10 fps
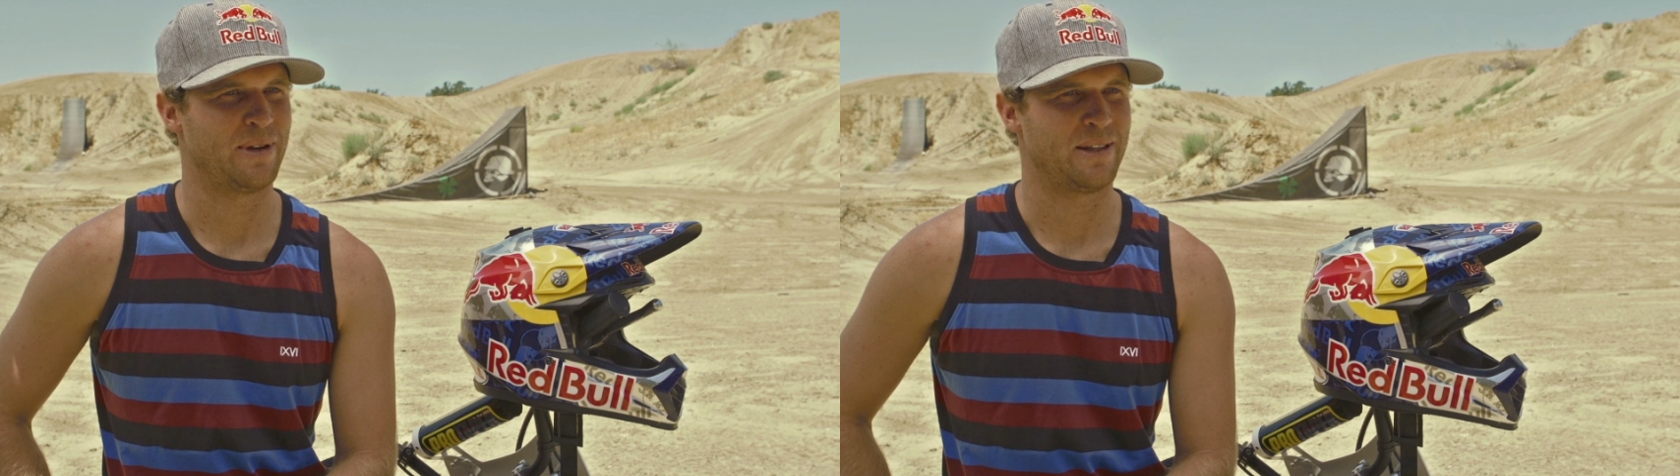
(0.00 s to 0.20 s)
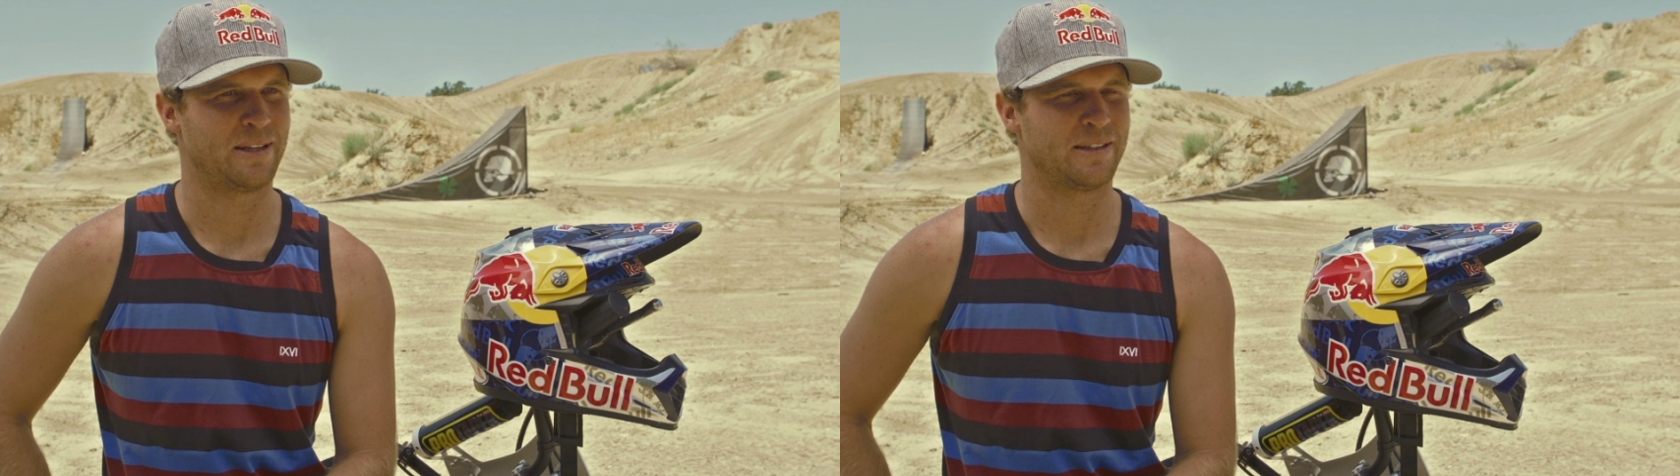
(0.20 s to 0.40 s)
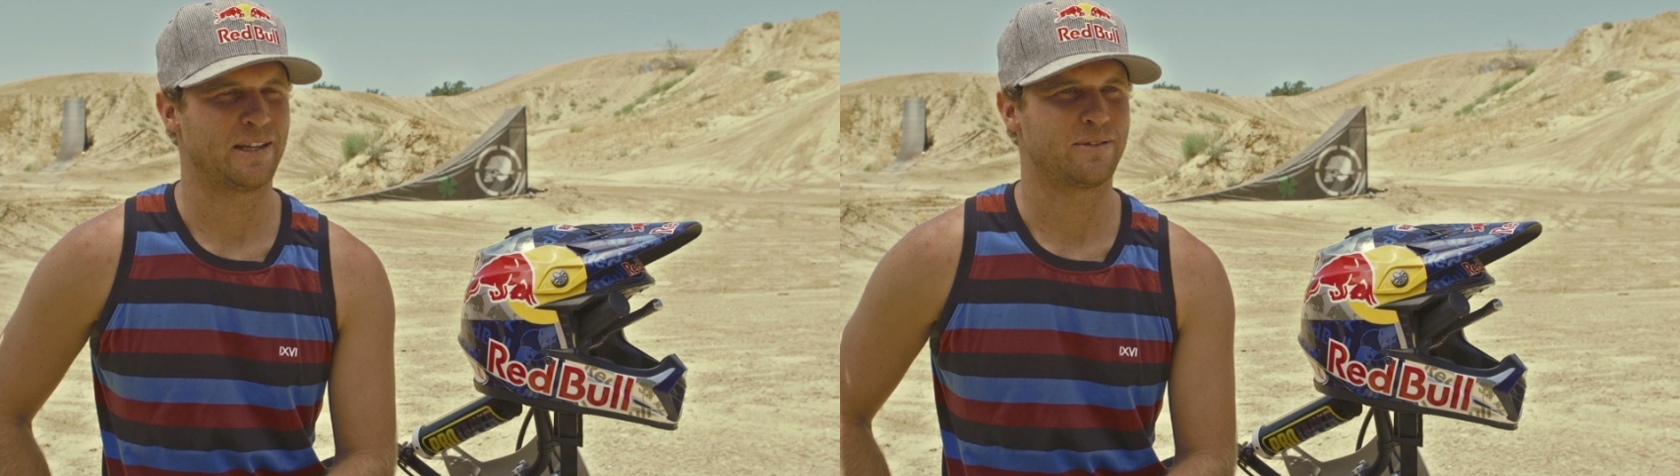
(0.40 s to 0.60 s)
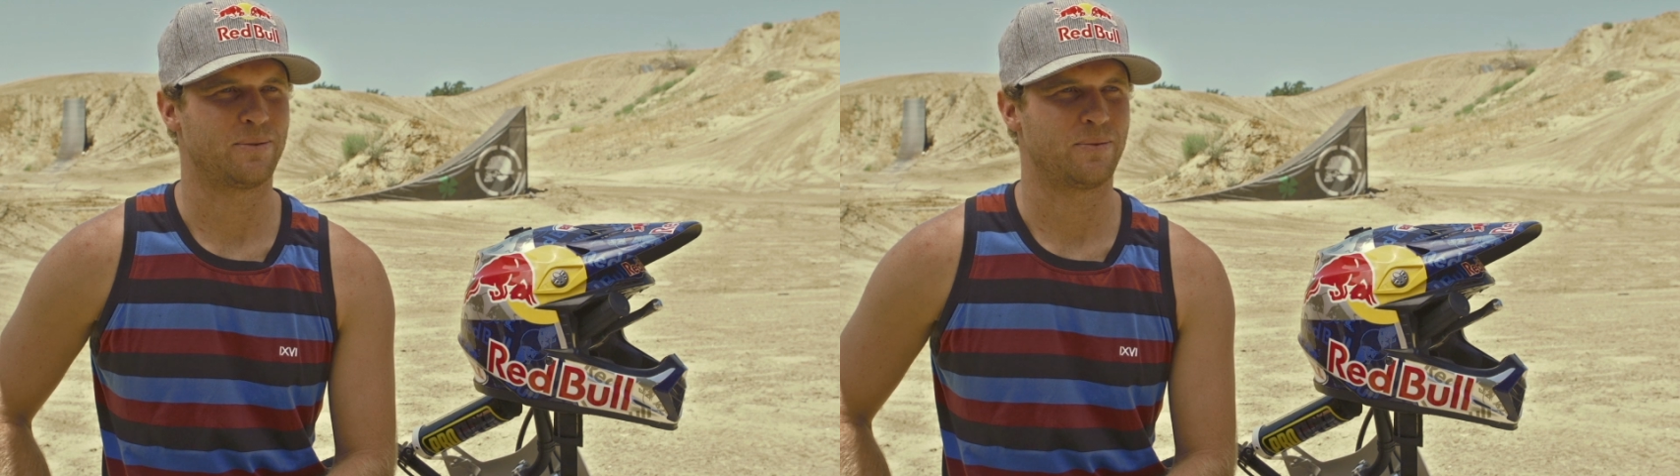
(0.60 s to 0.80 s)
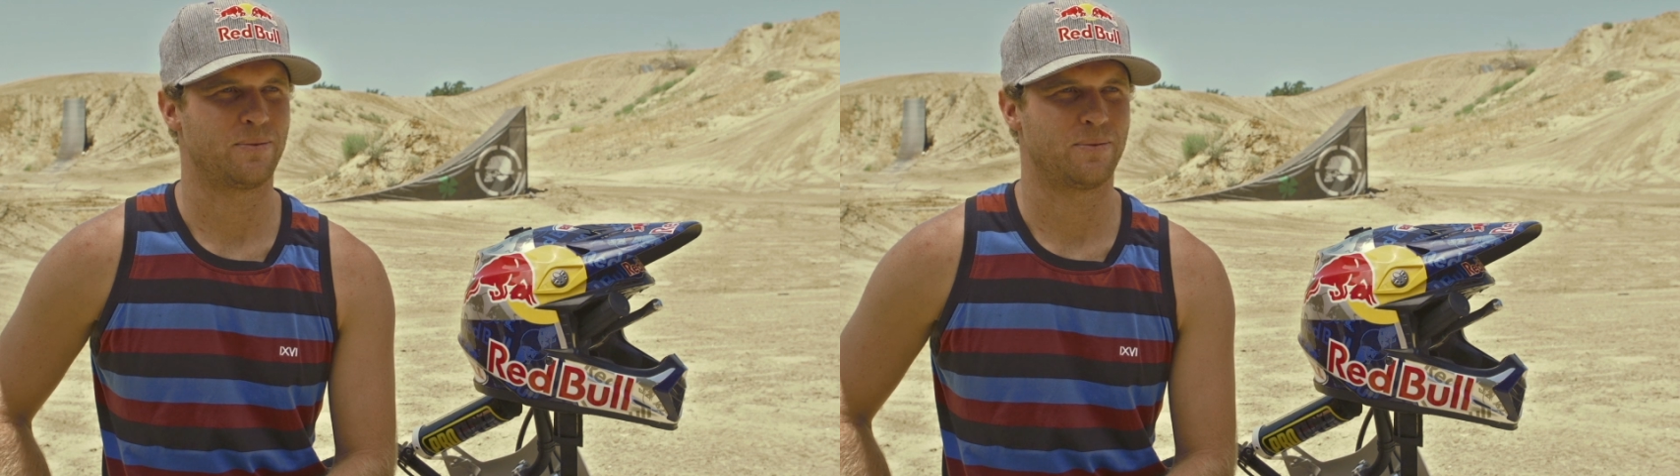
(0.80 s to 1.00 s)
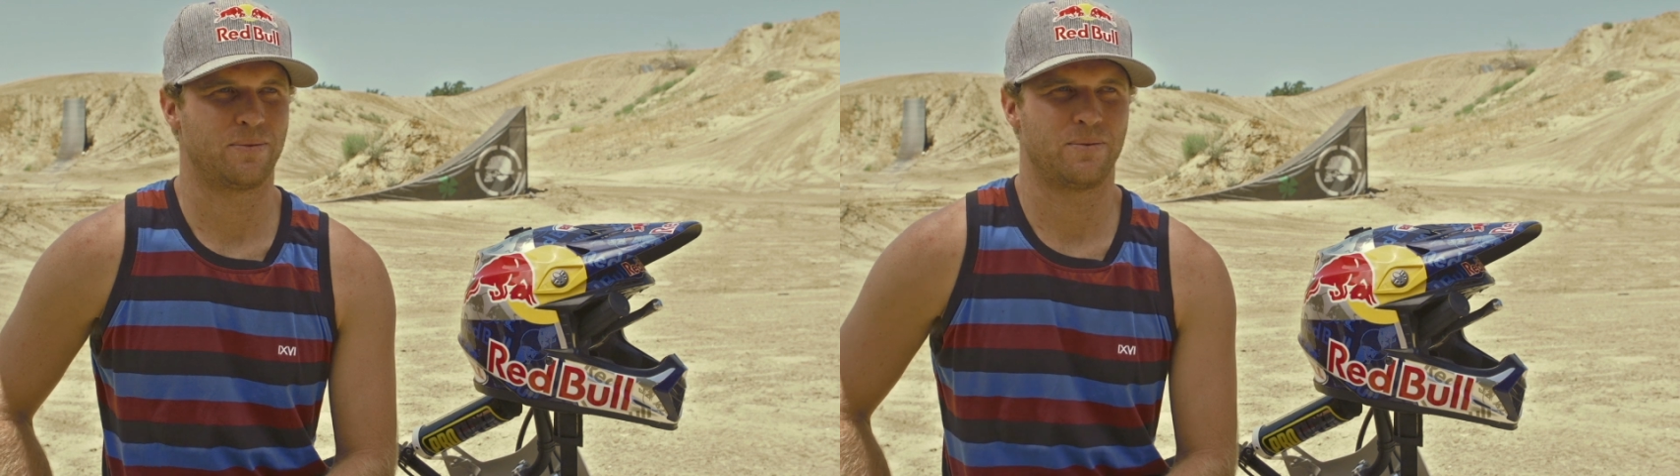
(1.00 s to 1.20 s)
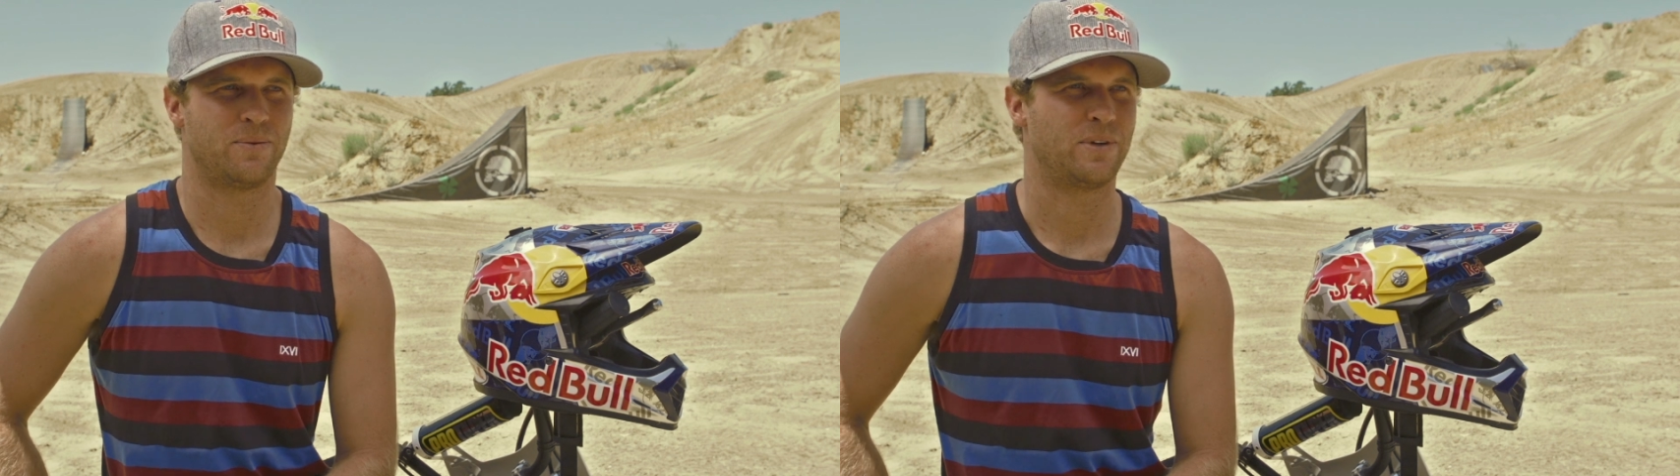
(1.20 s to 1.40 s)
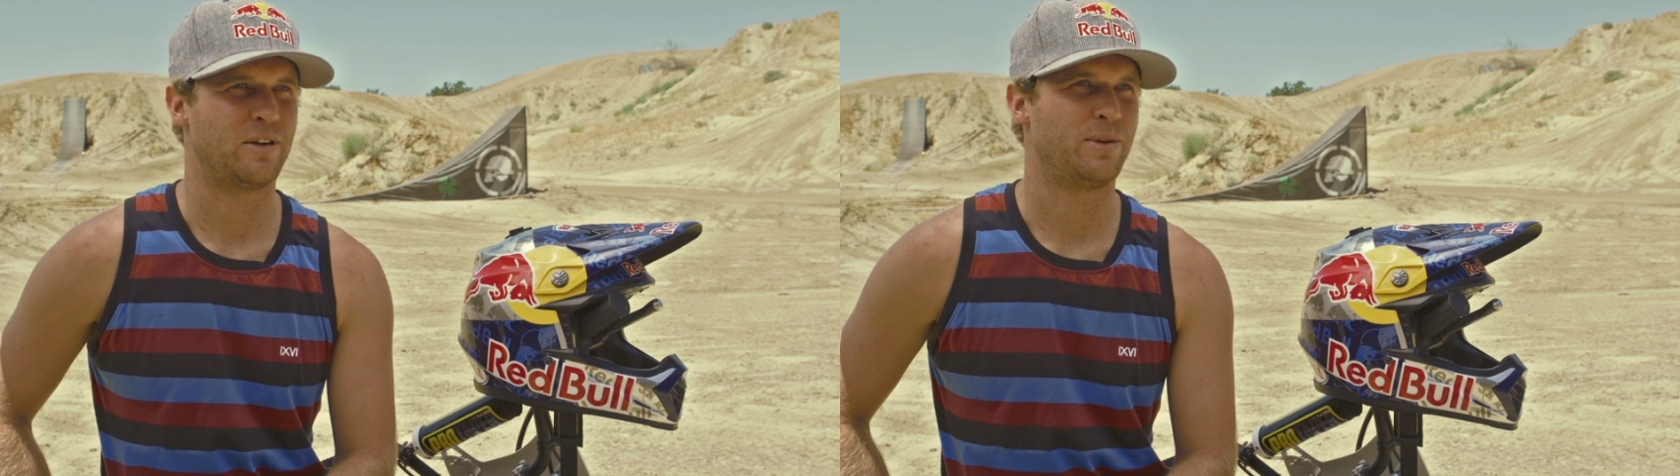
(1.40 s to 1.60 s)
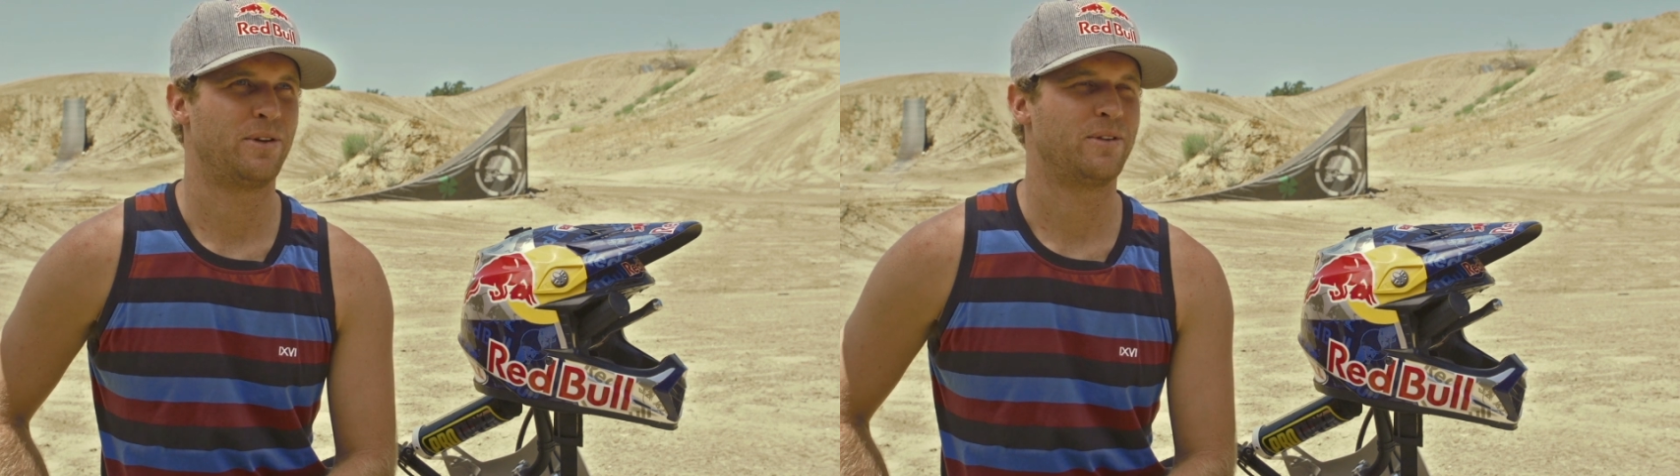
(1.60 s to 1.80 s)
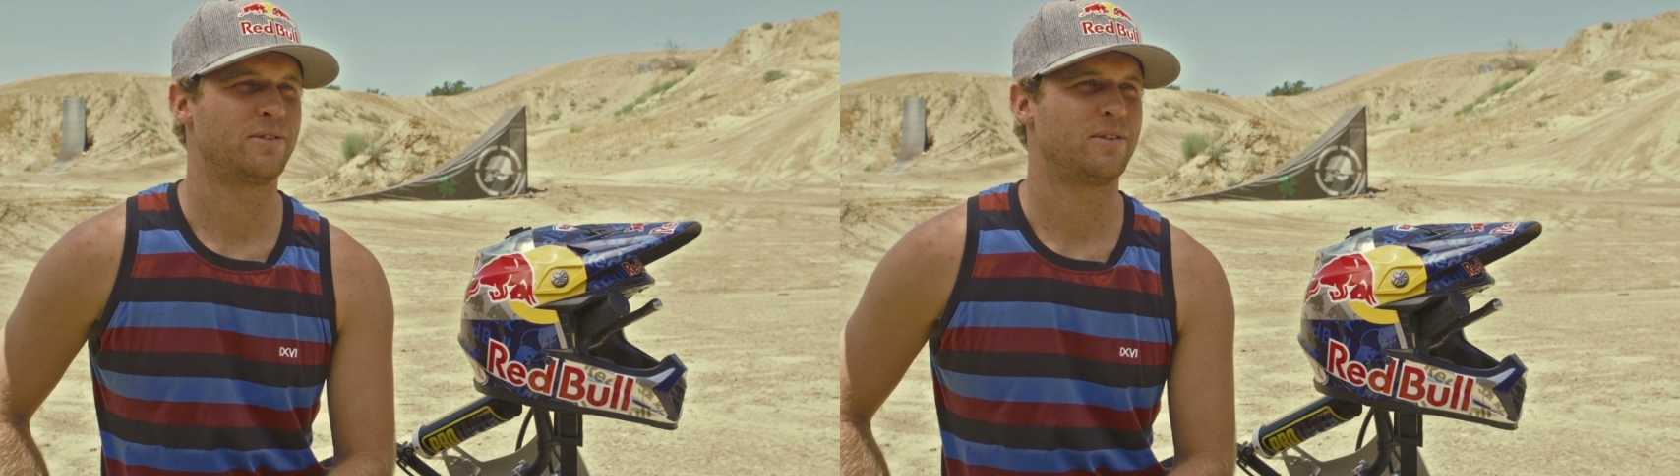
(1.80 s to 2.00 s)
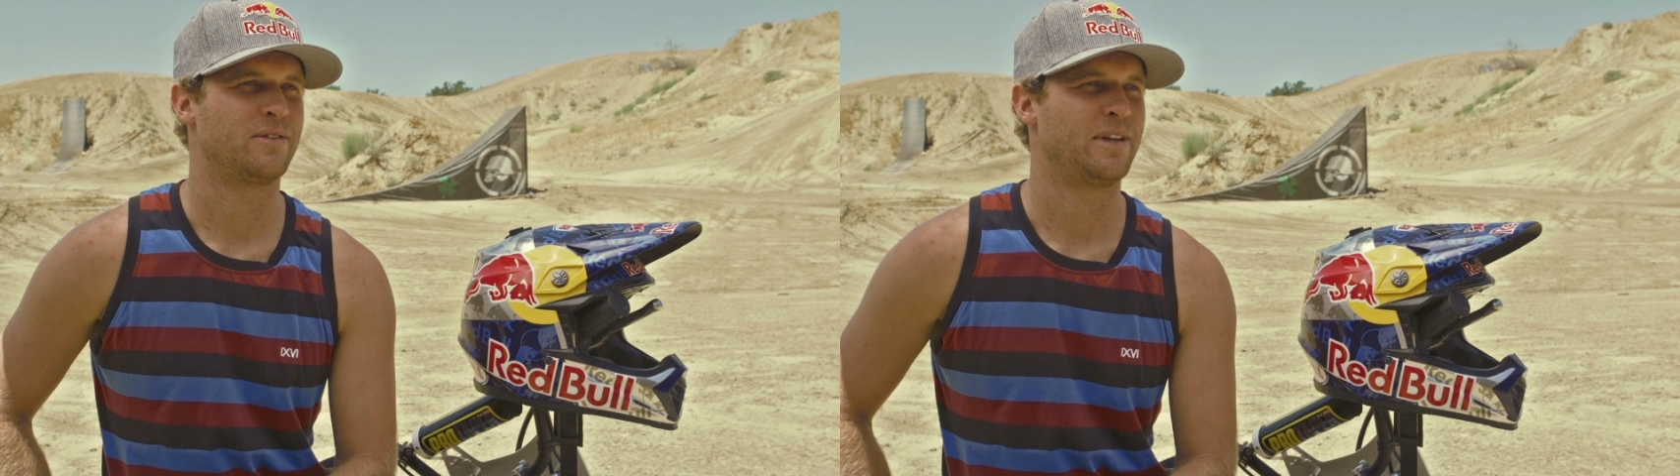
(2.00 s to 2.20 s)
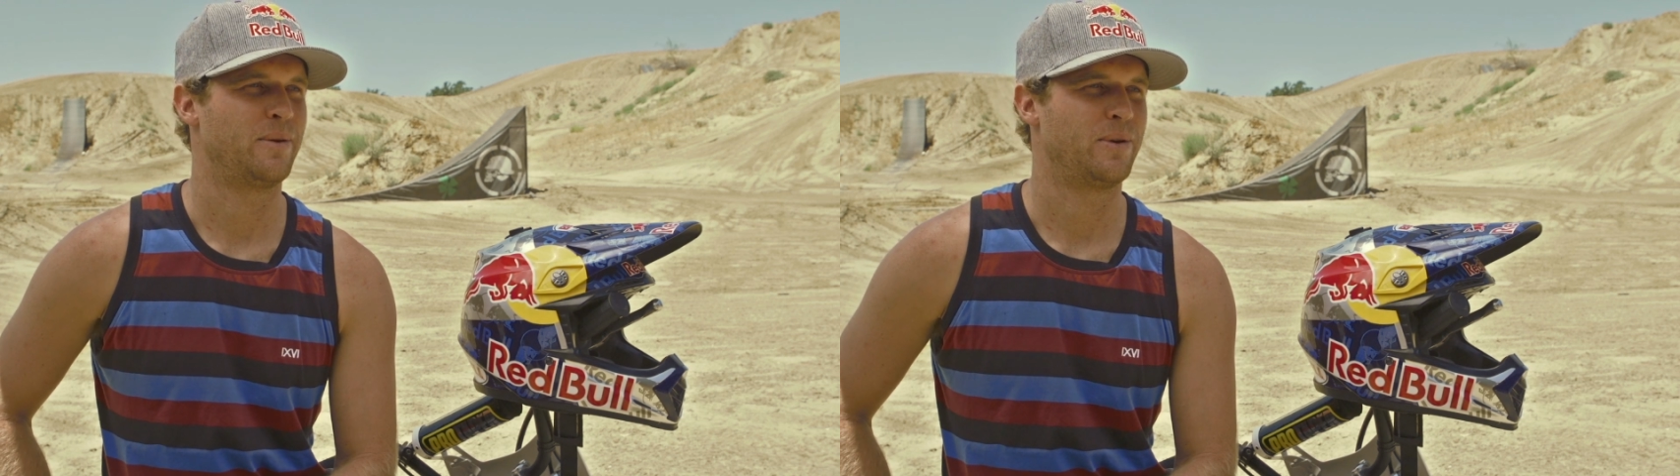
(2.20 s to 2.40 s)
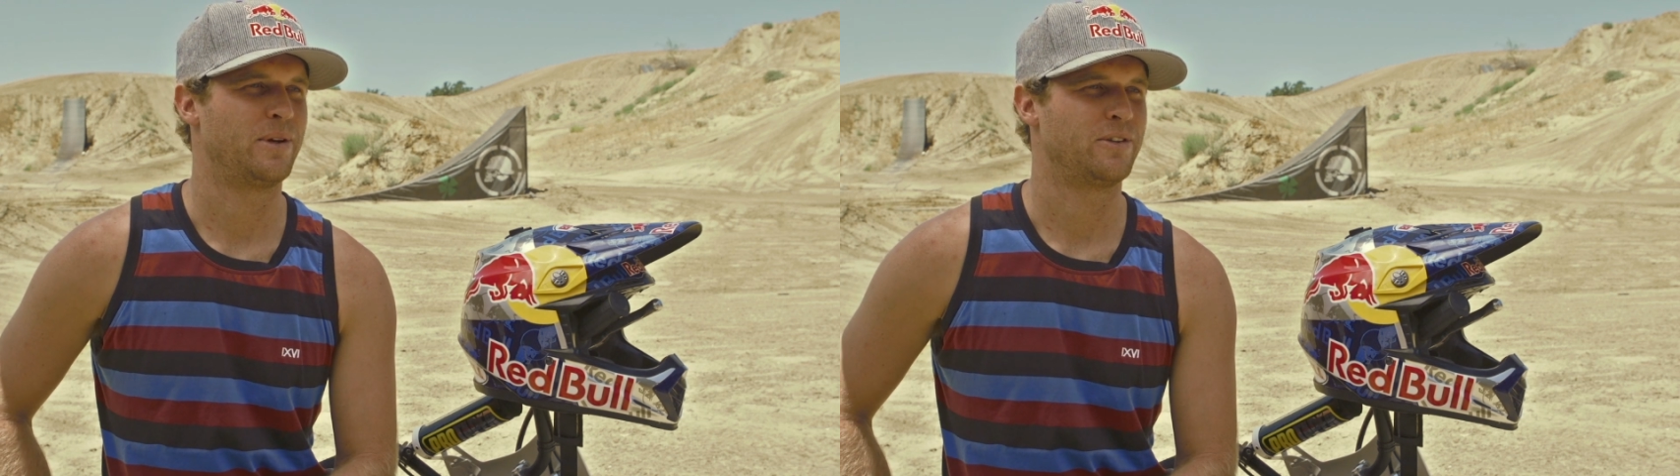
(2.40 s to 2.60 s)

and I think that's what I've been doing since day one,